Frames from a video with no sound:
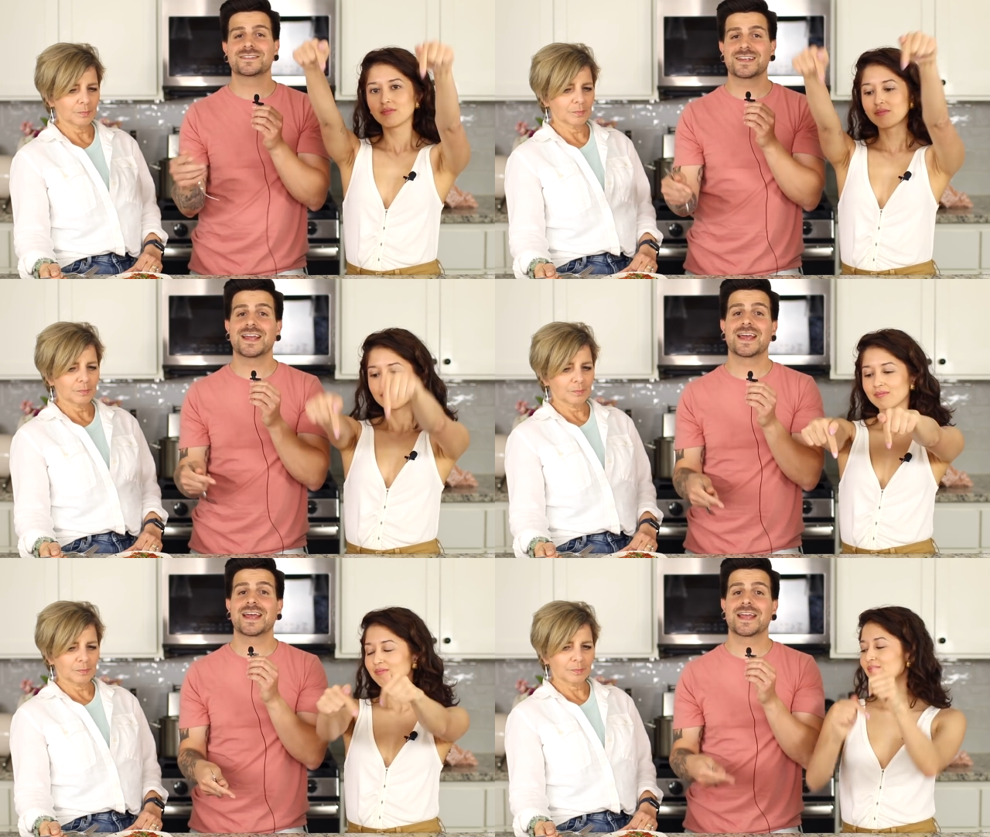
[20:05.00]

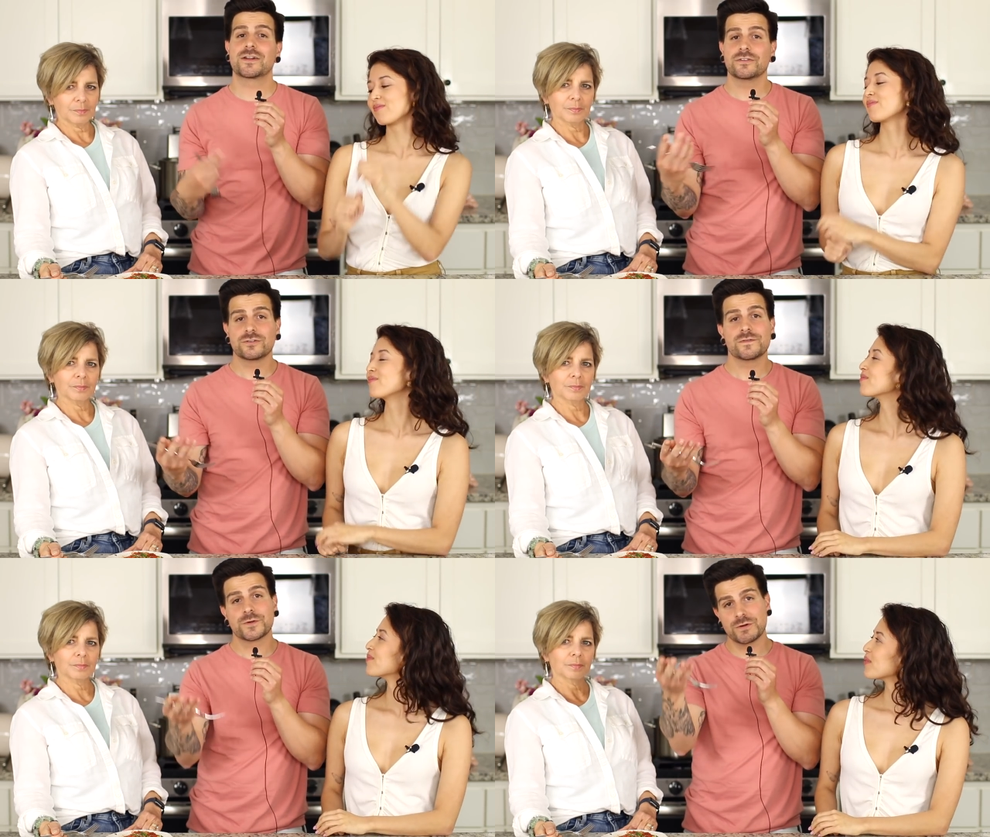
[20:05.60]
Speaker 1: say hey, and
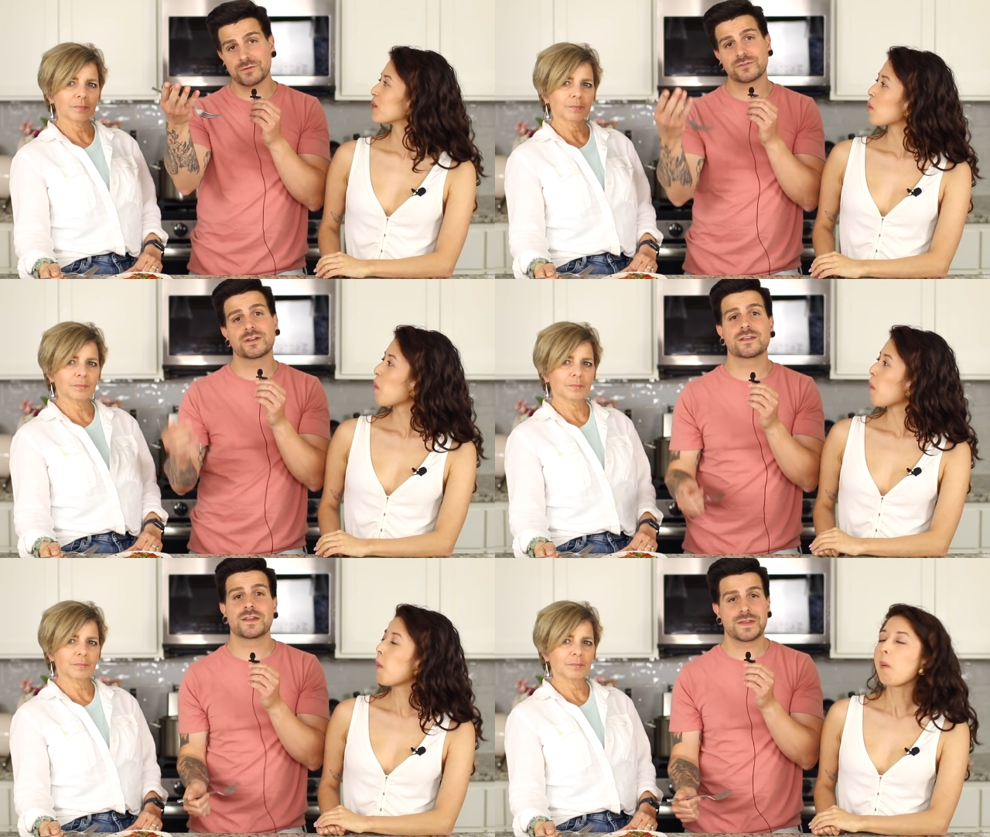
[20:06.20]
also if you're
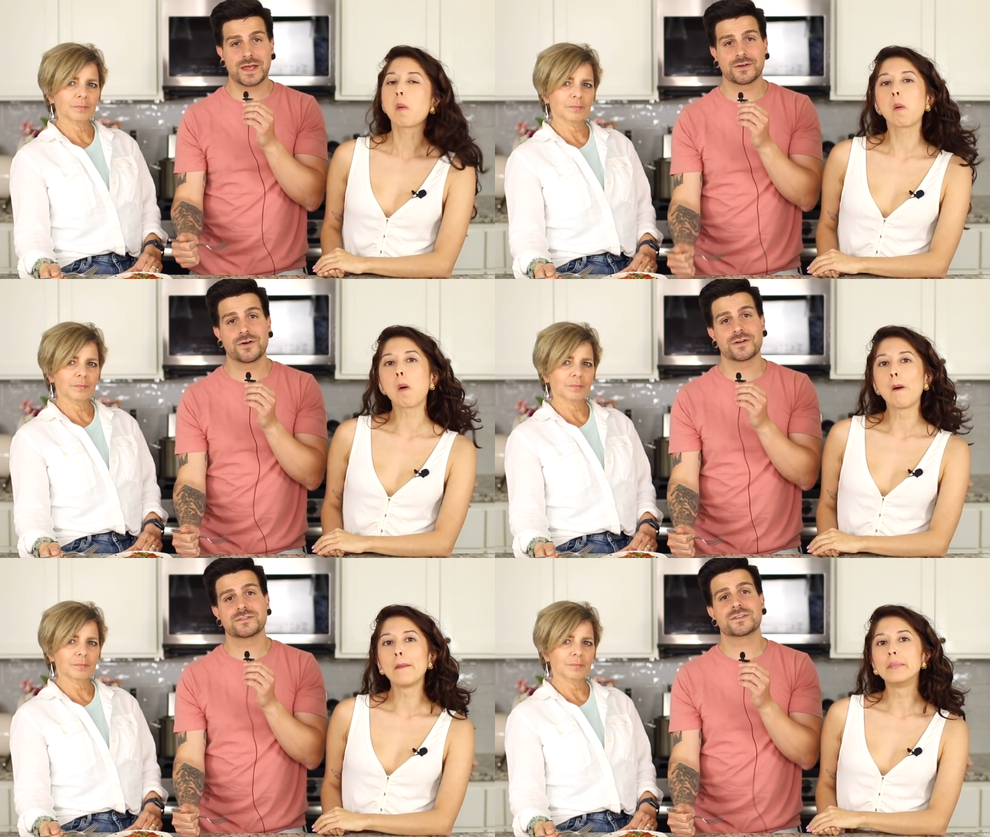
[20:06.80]
interested in that
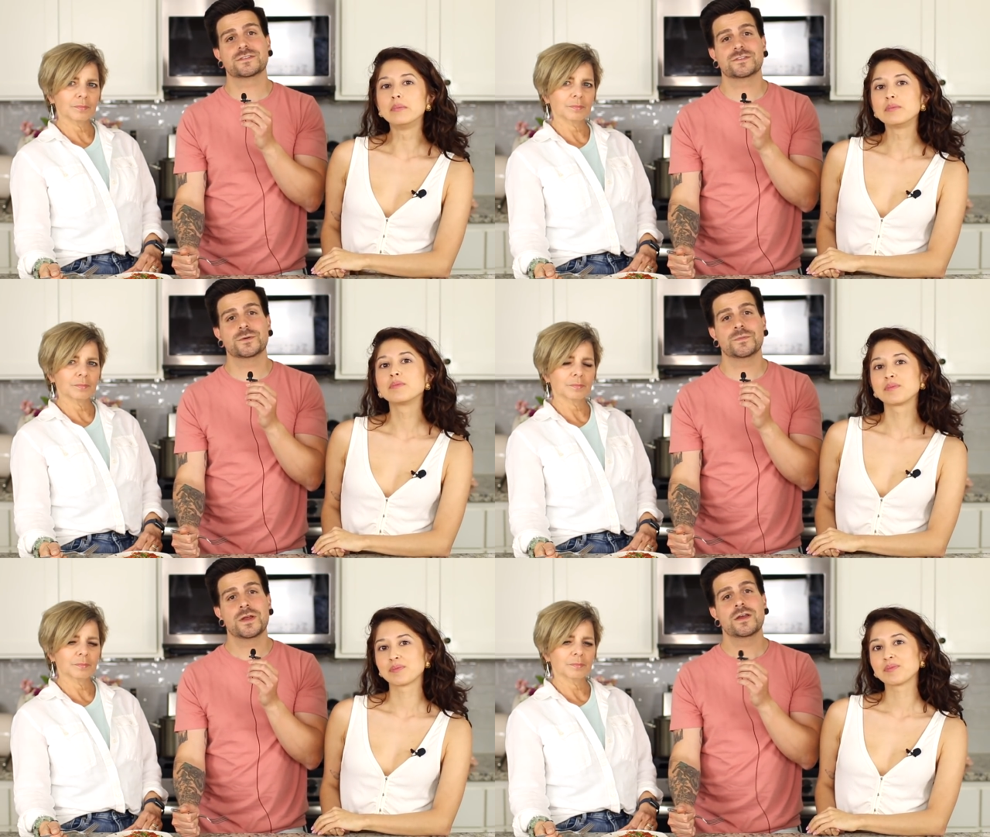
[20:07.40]
Gardyn
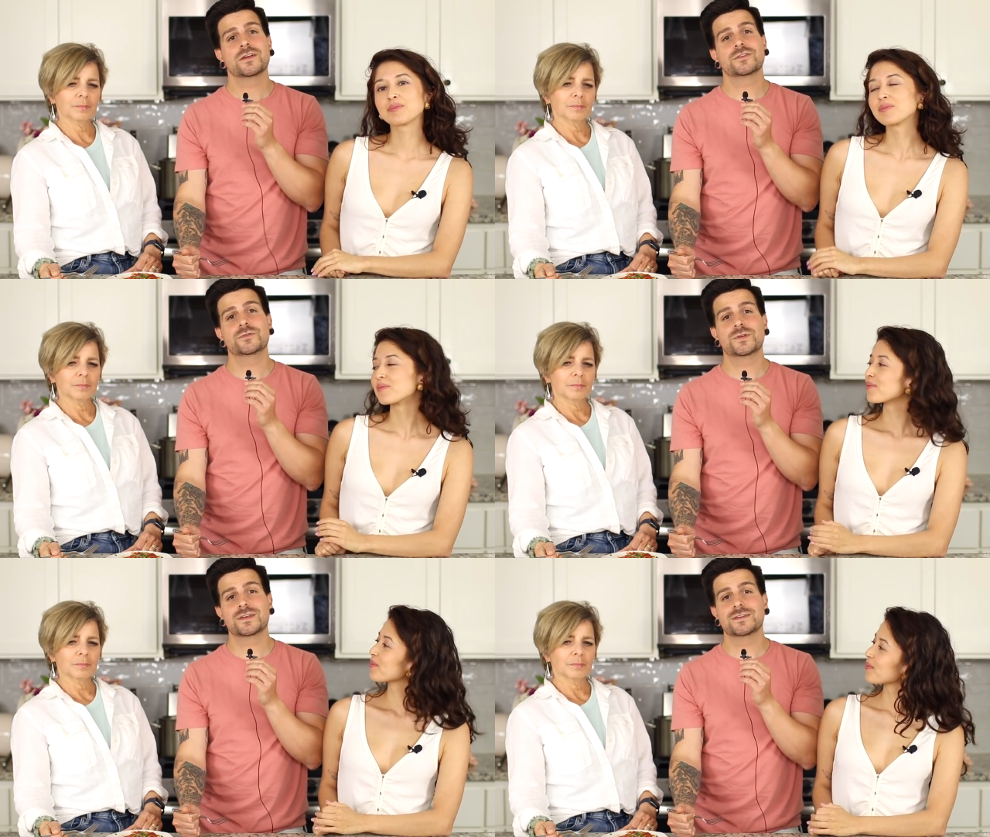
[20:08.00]
system,
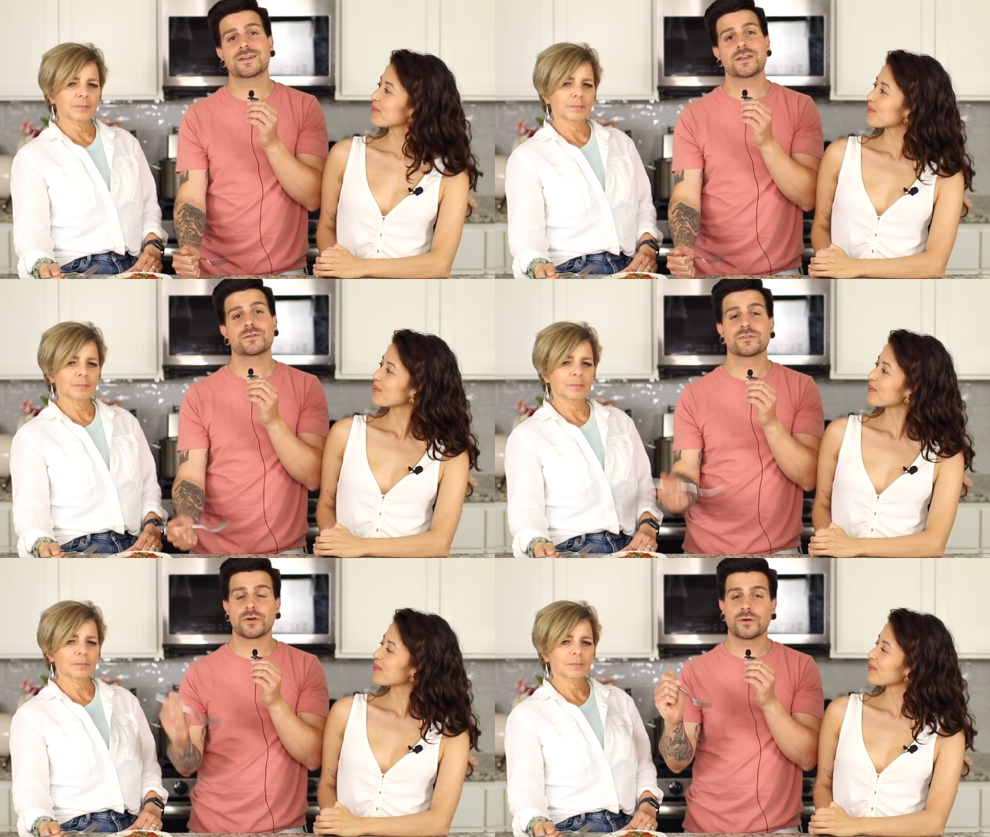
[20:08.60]
you can
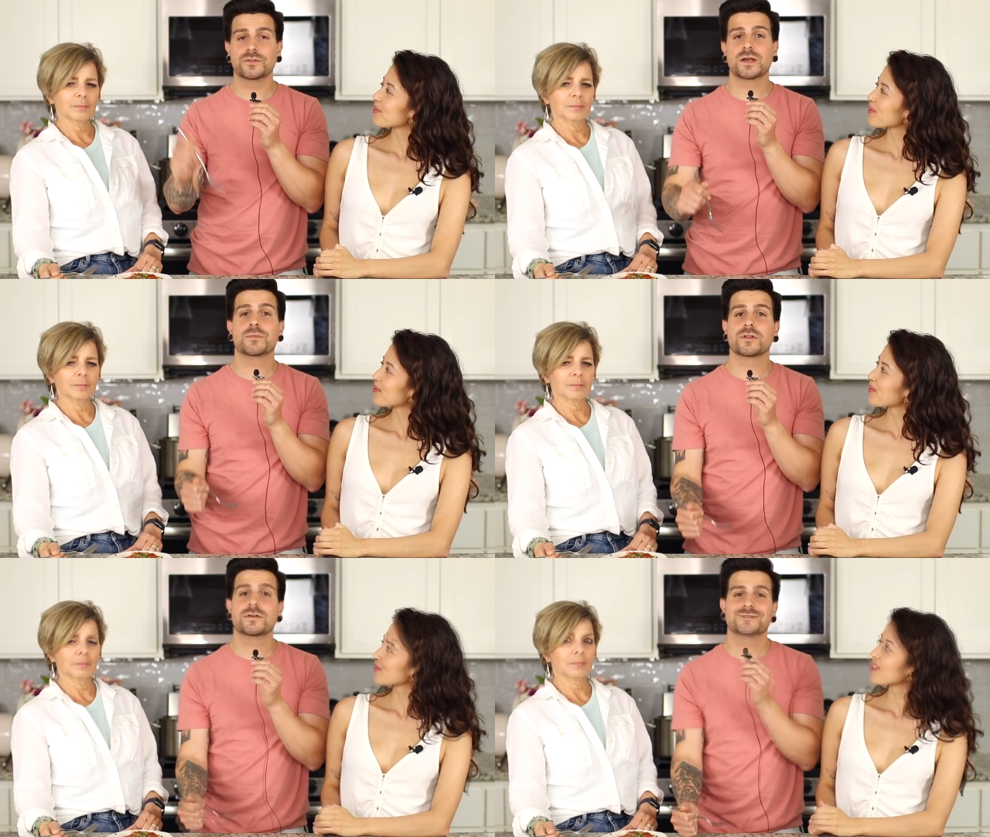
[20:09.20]
use our code down
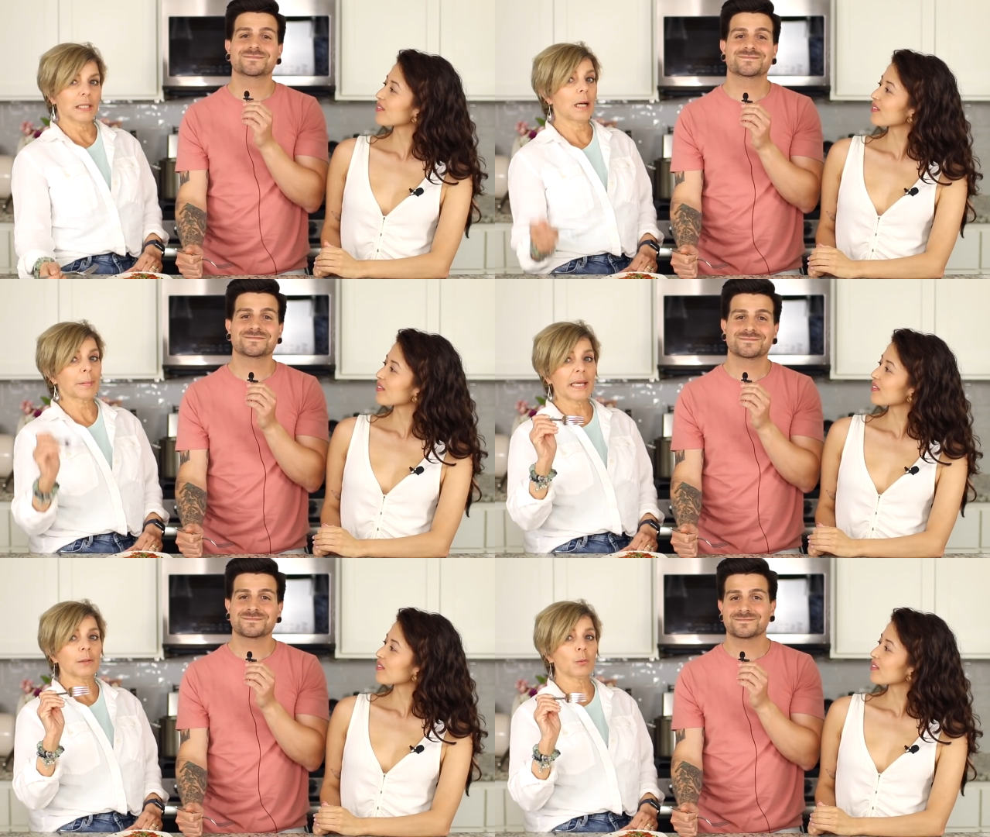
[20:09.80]
below.
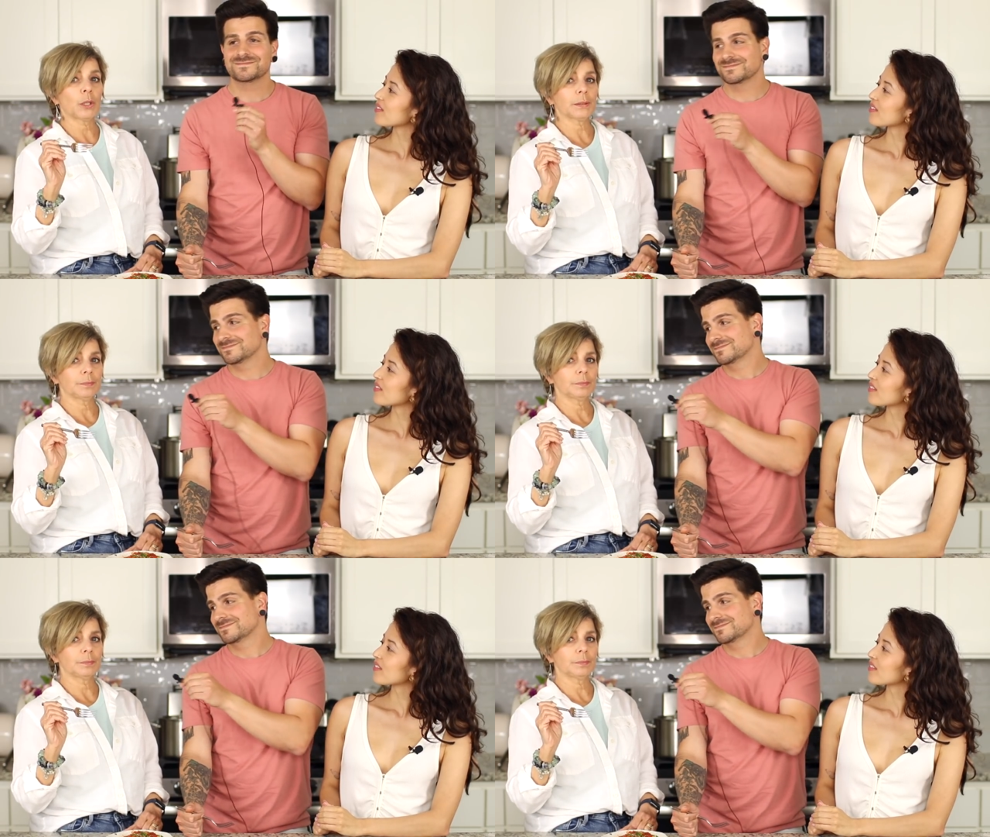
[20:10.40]
Speaker 2: I'm getting one.